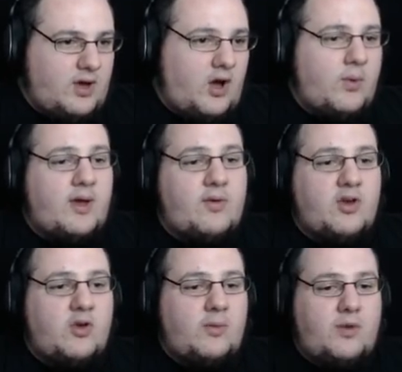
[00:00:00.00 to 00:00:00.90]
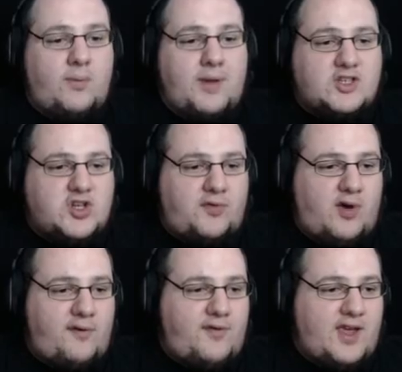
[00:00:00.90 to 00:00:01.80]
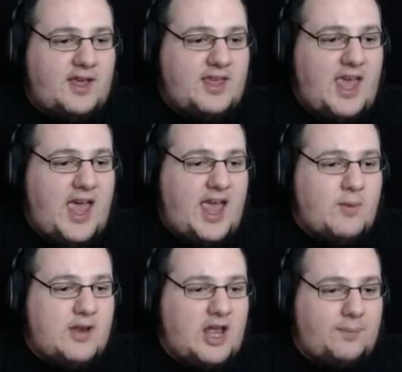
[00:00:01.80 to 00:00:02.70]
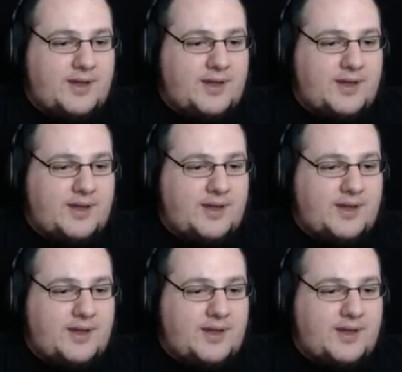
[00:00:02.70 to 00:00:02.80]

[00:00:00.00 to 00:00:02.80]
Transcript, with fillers: Oh, we have a new picture for our thing. Yay, we like